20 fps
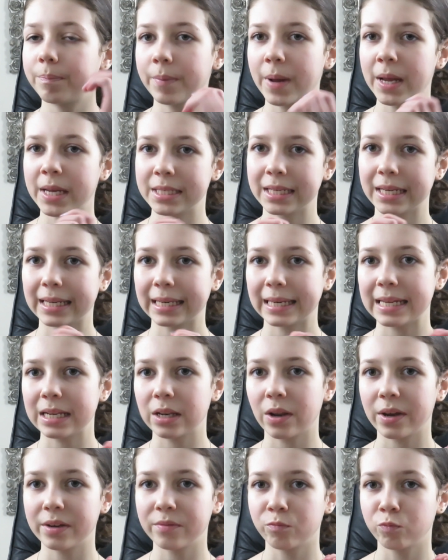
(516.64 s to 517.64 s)
basically
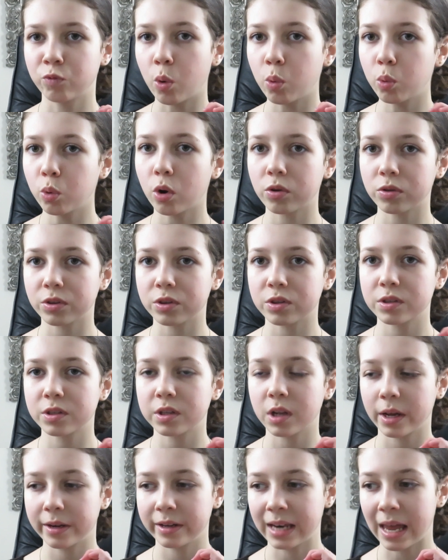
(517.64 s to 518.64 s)

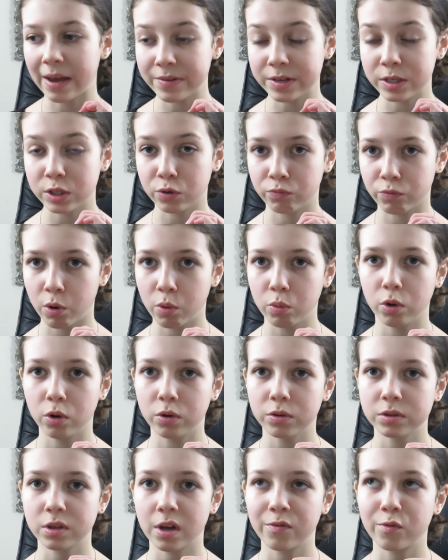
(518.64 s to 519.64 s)
roll-ons, lavender
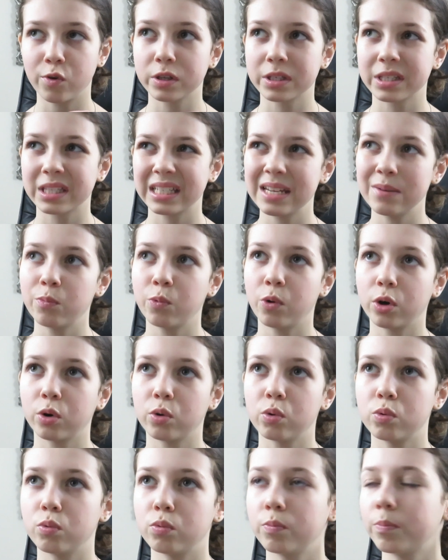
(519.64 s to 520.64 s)
roll-ons. I've got a sleep one
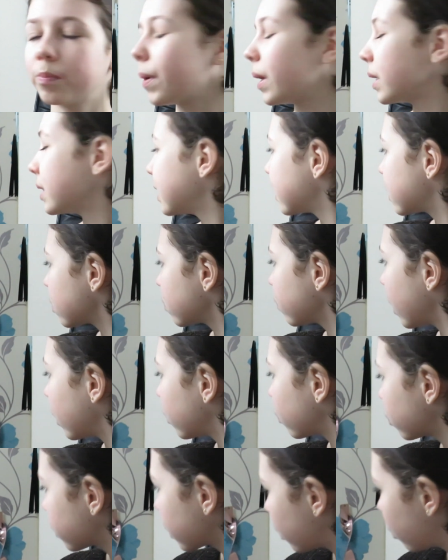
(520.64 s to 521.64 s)
called by
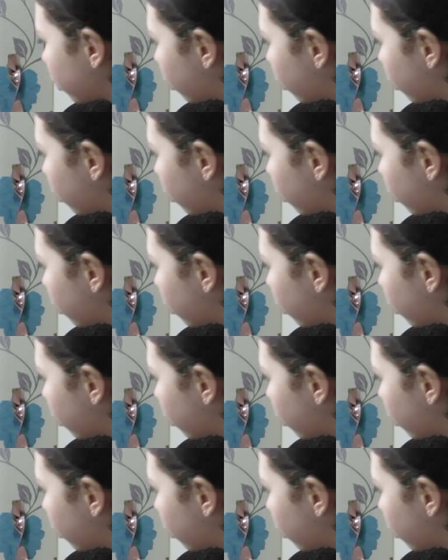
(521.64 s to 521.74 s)
Tisserand. What's it